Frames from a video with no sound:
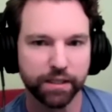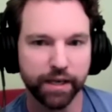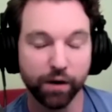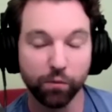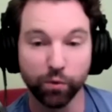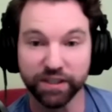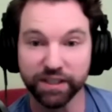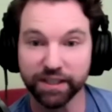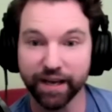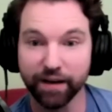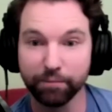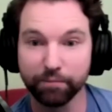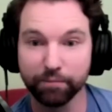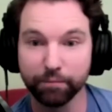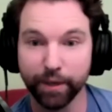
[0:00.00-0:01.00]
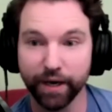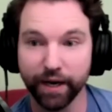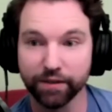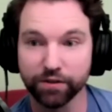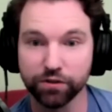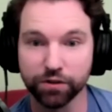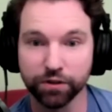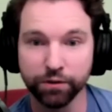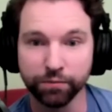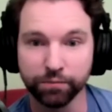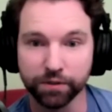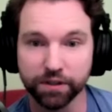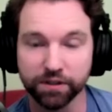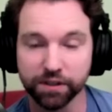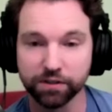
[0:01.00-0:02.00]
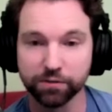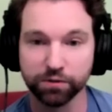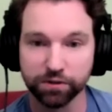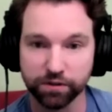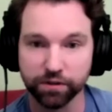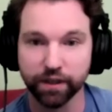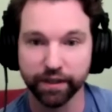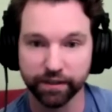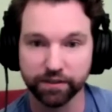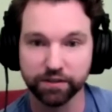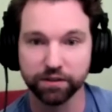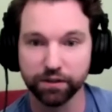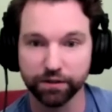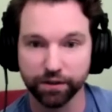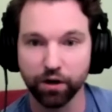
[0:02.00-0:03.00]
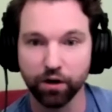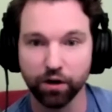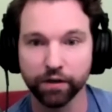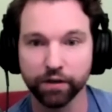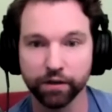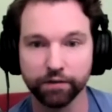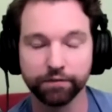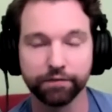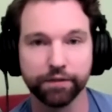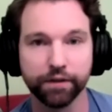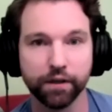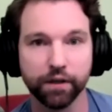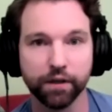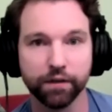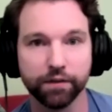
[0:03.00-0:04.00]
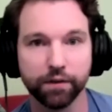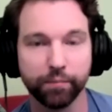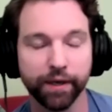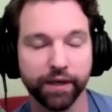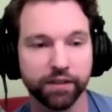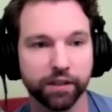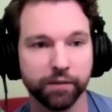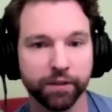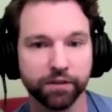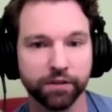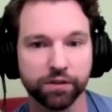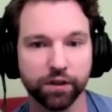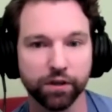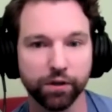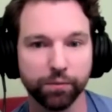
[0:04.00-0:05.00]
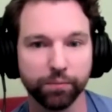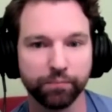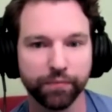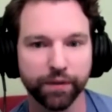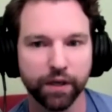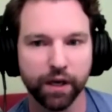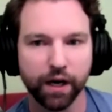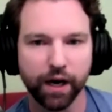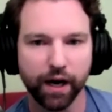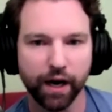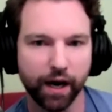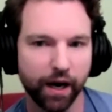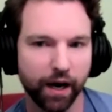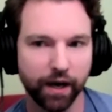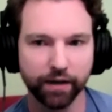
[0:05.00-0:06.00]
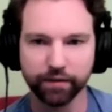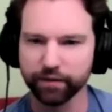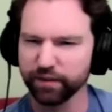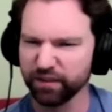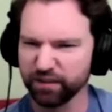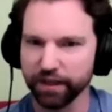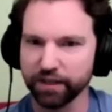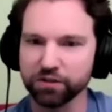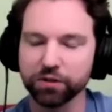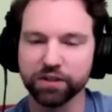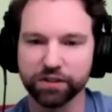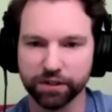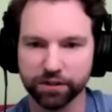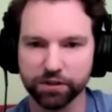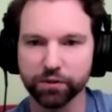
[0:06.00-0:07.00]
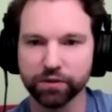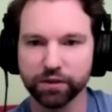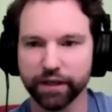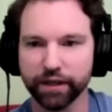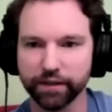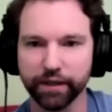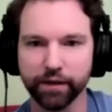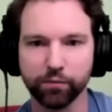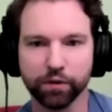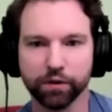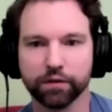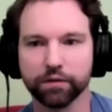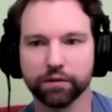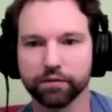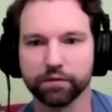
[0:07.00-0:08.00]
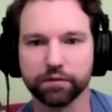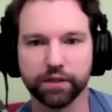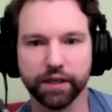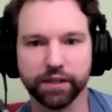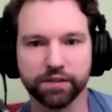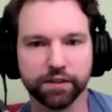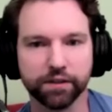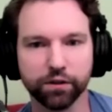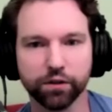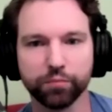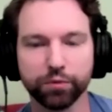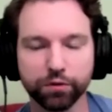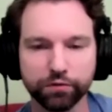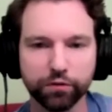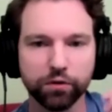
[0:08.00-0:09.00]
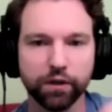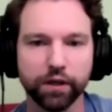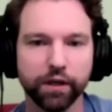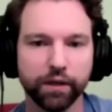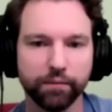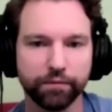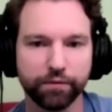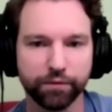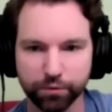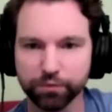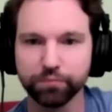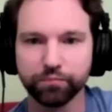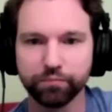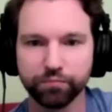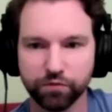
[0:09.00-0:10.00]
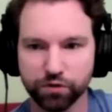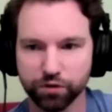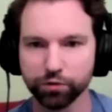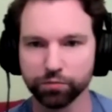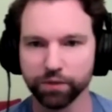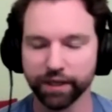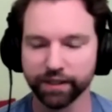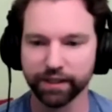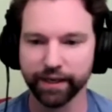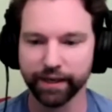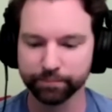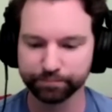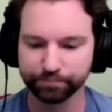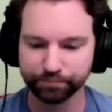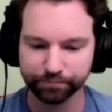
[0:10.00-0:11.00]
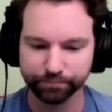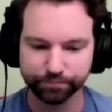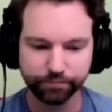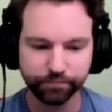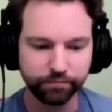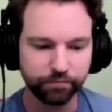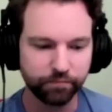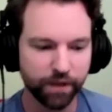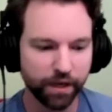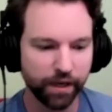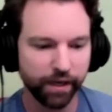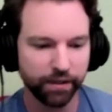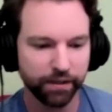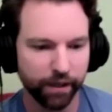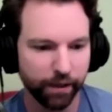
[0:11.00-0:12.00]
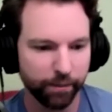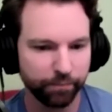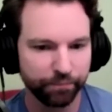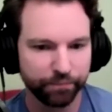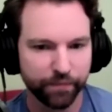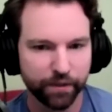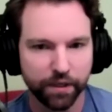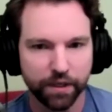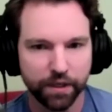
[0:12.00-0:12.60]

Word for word: yeah, we did that by Zoom because this was like still in the heart sure. of uh, the pandemic. So uh, interesting doing like network testing or approval uh, through Zoom like that. Can imagine. And um,